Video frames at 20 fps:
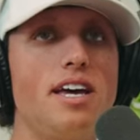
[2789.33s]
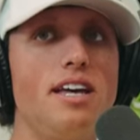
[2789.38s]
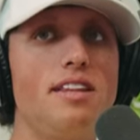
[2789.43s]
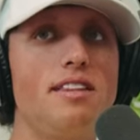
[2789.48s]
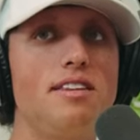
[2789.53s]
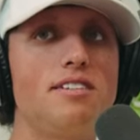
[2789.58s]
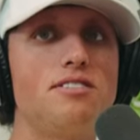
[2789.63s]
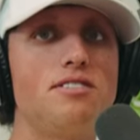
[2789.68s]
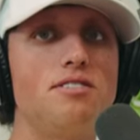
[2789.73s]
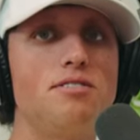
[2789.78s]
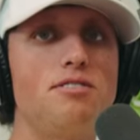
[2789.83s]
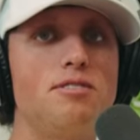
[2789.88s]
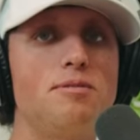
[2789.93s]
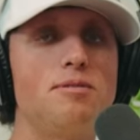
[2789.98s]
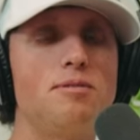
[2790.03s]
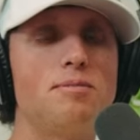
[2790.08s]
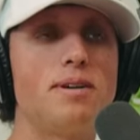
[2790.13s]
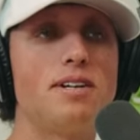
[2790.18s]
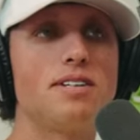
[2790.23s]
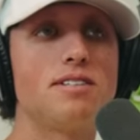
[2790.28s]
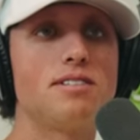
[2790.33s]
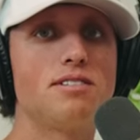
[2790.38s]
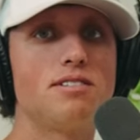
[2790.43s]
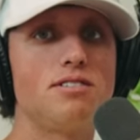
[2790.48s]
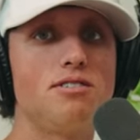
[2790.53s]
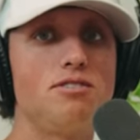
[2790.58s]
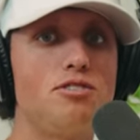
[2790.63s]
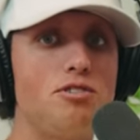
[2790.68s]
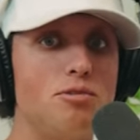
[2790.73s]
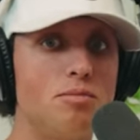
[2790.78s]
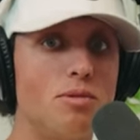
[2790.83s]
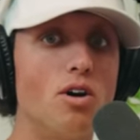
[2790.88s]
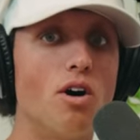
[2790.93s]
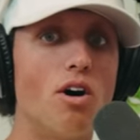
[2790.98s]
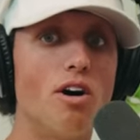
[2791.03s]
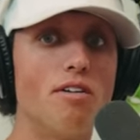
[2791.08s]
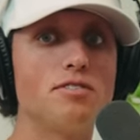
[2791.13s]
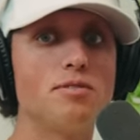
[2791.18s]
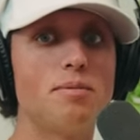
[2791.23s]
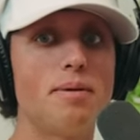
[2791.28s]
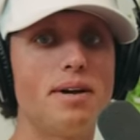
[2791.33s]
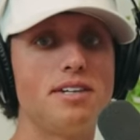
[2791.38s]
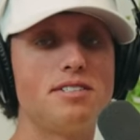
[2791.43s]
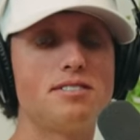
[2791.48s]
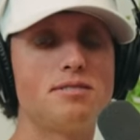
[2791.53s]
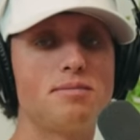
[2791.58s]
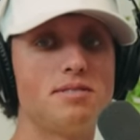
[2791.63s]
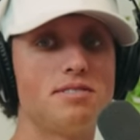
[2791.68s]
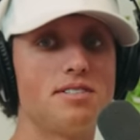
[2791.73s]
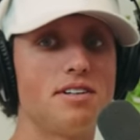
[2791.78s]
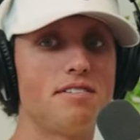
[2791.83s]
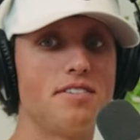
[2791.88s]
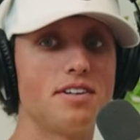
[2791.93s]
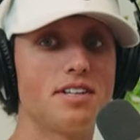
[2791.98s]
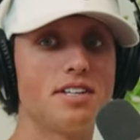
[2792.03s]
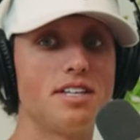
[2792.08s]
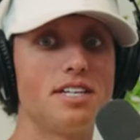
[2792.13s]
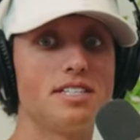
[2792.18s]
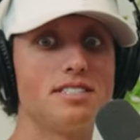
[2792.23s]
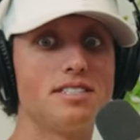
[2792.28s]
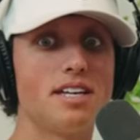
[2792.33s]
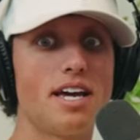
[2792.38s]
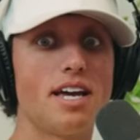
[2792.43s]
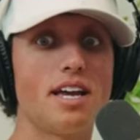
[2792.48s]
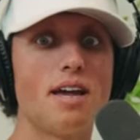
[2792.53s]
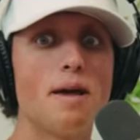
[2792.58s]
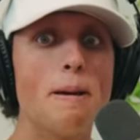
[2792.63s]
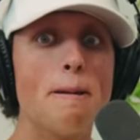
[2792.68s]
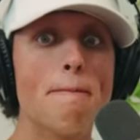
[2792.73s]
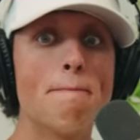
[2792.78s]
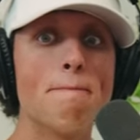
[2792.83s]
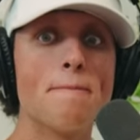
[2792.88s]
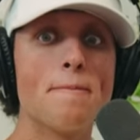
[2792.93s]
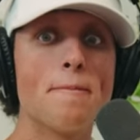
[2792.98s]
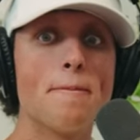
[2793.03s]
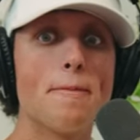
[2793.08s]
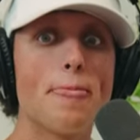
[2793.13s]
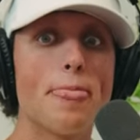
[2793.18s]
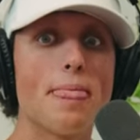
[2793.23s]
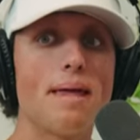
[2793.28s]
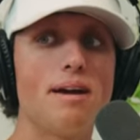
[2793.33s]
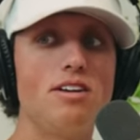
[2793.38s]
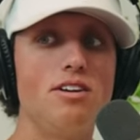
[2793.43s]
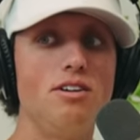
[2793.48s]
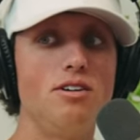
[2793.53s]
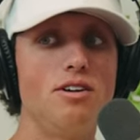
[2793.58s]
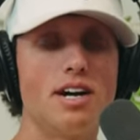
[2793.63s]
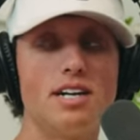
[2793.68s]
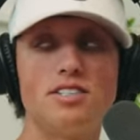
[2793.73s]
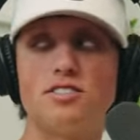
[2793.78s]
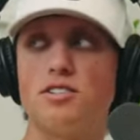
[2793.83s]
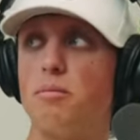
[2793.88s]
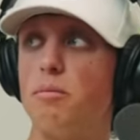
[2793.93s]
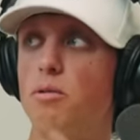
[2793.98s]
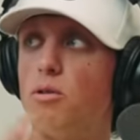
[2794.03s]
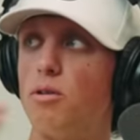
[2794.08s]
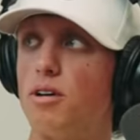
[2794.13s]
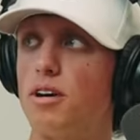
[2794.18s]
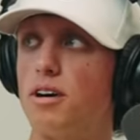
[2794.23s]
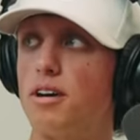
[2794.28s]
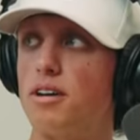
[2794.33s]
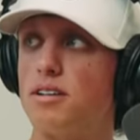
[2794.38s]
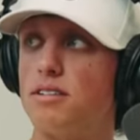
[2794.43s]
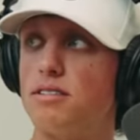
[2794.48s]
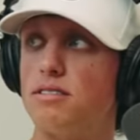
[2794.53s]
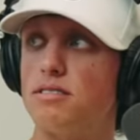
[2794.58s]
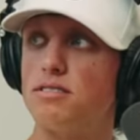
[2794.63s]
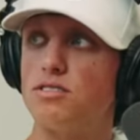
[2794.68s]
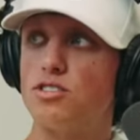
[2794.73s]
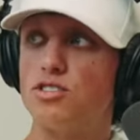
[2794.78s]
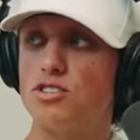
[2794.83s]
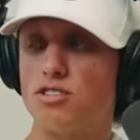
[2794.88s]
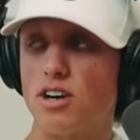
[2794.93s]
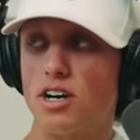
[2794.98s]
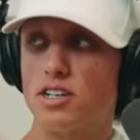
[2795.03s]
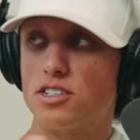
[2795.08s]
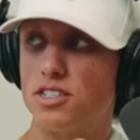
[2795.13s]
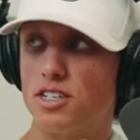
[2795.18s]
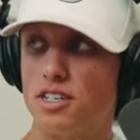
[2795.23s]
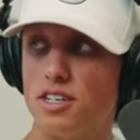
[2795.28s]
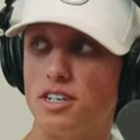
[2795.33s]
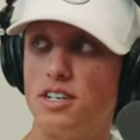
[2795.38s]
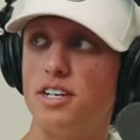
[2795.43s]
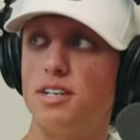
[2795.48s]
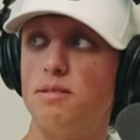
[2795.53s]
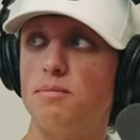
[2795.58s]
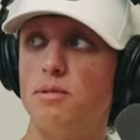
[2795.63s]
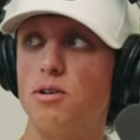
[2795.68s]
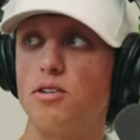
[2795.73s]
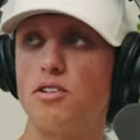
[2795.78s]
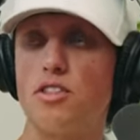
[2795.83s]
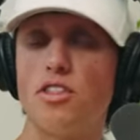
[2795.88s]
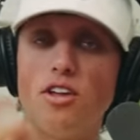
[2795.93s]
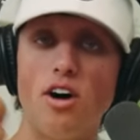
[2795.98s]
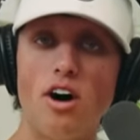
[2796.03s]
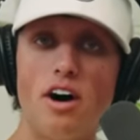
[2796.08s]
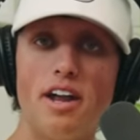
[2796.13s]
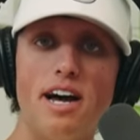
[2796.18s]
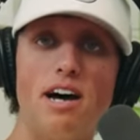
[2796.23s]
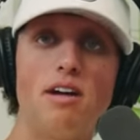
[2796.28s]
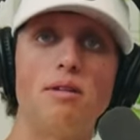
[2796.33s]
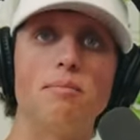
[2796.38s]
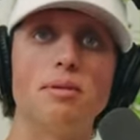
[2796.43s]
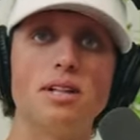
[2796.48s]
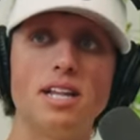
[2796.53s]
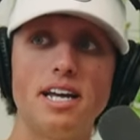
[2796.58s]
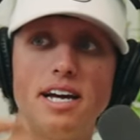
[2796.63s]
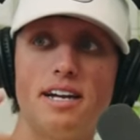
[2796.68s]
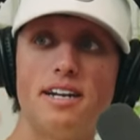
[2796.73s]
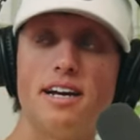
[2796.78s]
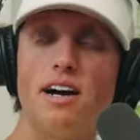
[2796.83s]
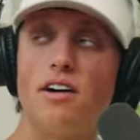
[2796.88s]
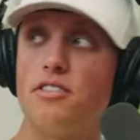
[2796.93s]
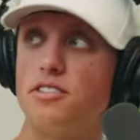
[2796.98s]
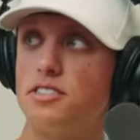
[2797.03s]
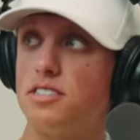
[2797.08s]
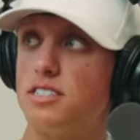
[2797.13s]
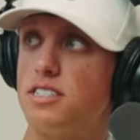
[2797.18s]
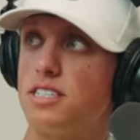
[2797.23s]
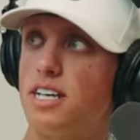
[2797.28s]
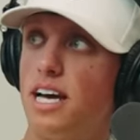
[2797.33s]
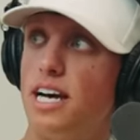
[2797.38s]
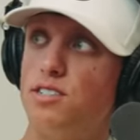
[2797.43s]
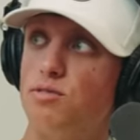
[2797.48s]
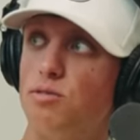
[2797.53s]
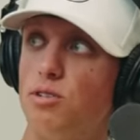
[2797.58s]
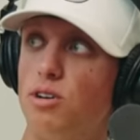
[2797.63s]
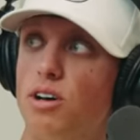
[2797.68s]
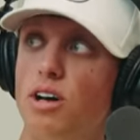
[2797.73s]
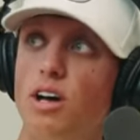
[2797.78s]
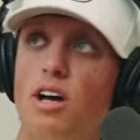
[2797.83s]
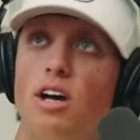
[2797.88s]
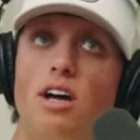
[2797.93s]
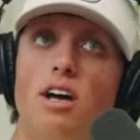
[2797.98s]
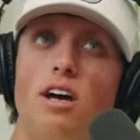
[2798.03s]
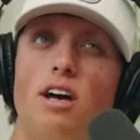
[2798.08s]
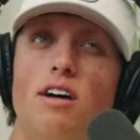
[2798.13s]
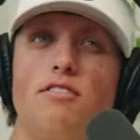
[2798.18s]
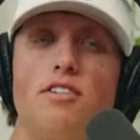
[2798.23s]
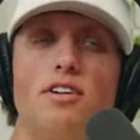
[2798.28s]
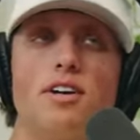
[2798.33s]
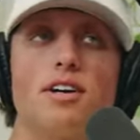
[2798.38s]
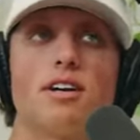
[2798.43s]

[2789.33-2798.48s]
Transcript: in this youtube space youtube golf space specifically is like you guys are more structured and more thought out and planned out there's a schedule feel